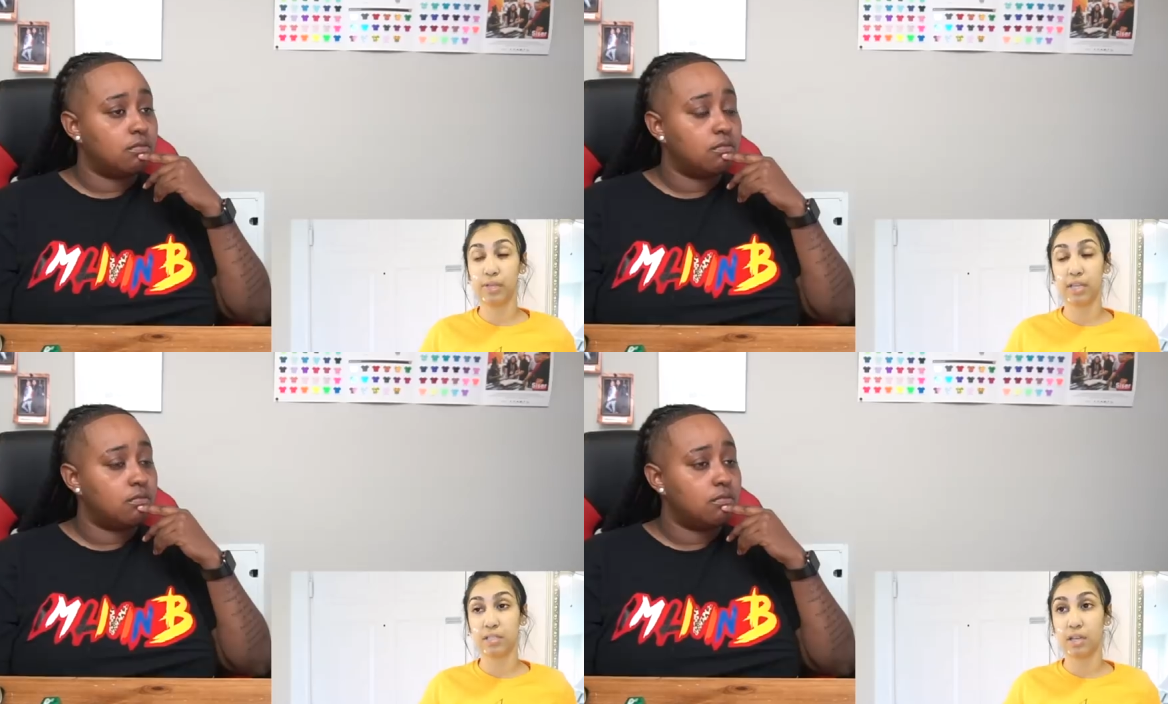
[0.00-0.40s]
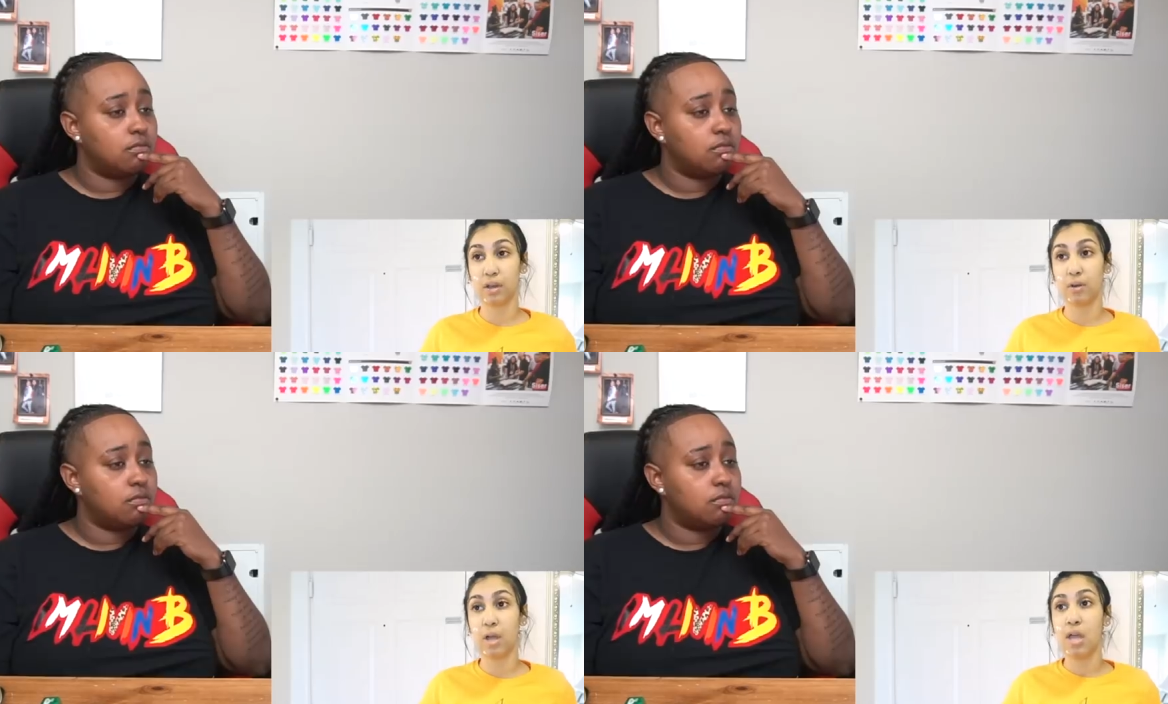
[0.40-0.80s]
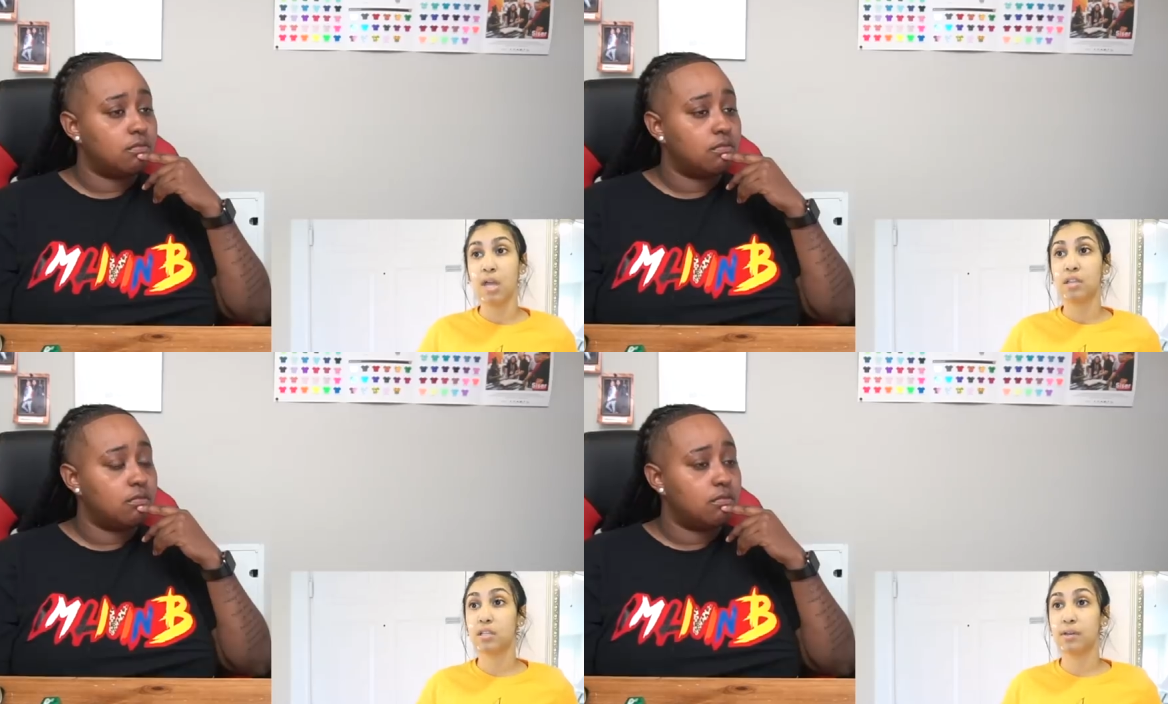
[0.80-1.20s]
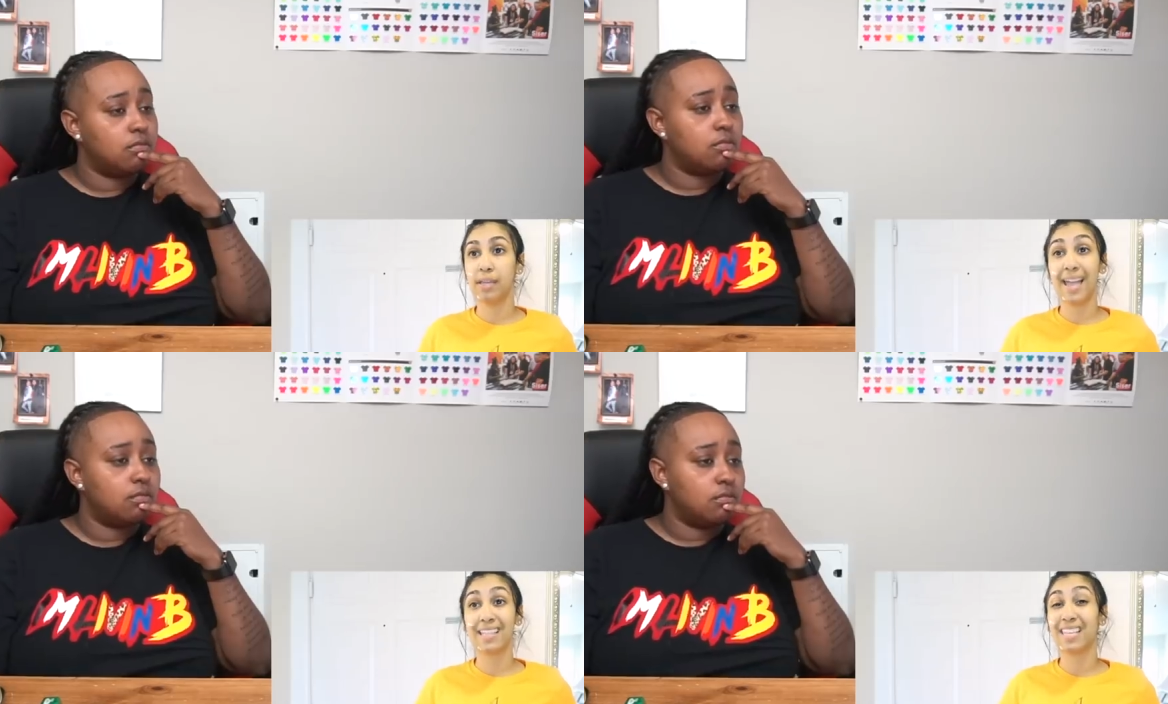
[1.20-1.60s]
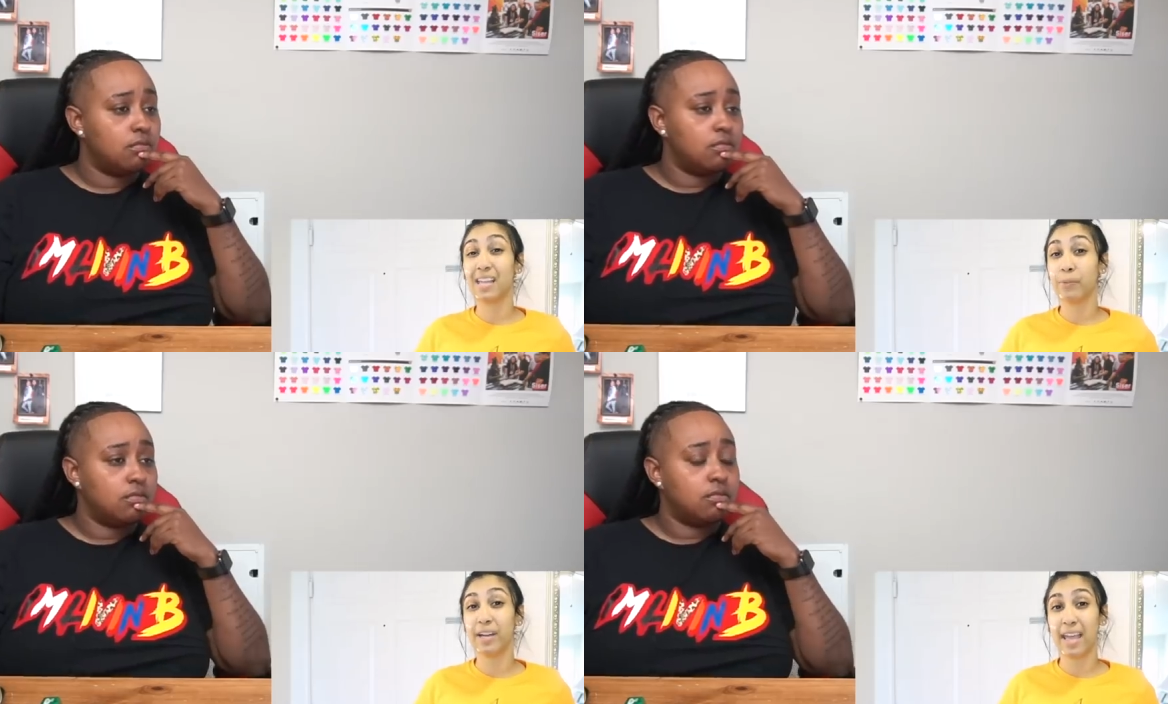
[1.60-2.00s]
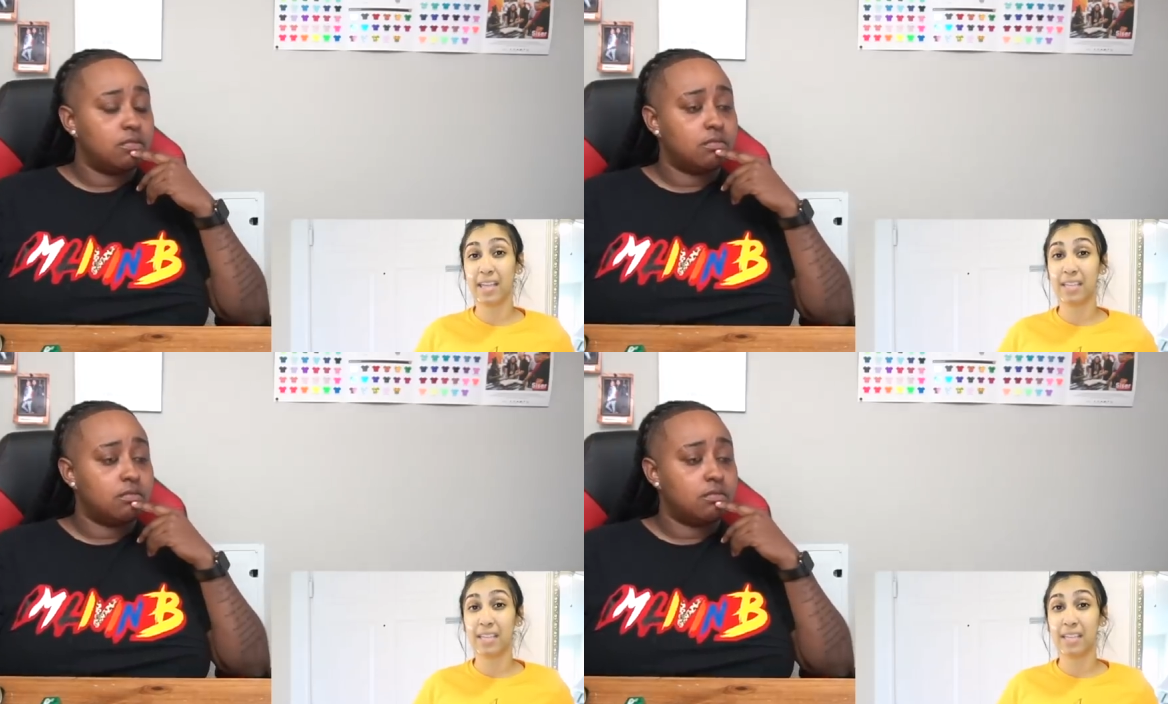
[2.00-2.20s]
Speaker 1: two years ago. So he had to get rid of that.